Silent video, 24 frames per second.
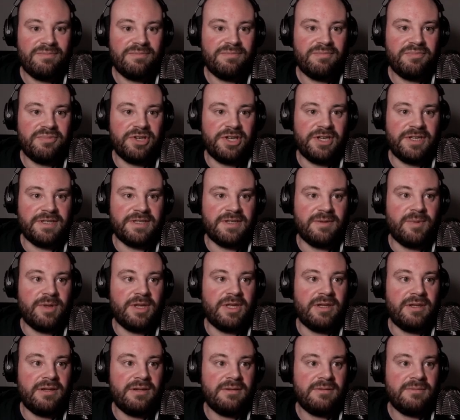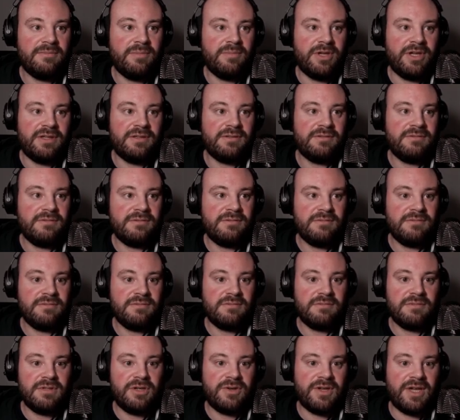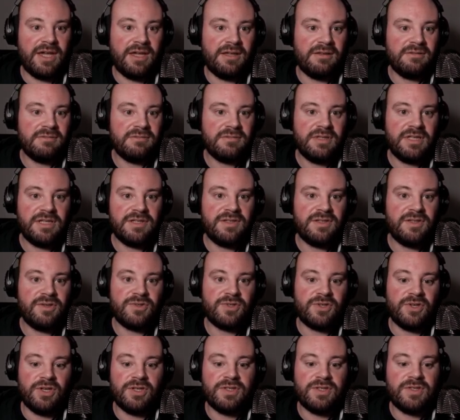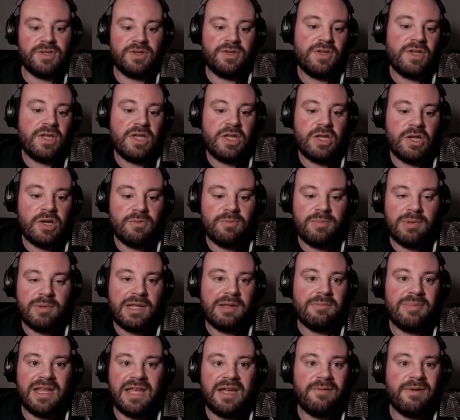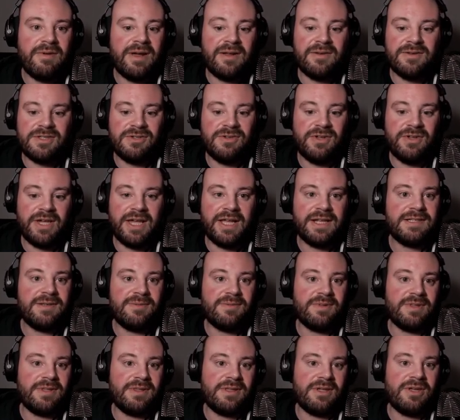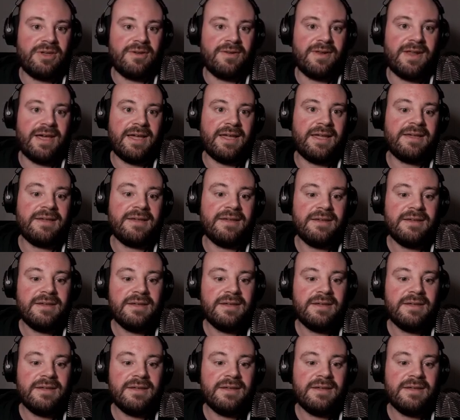Pretty similar, but okay, this looks good. So play around until you get something that you like.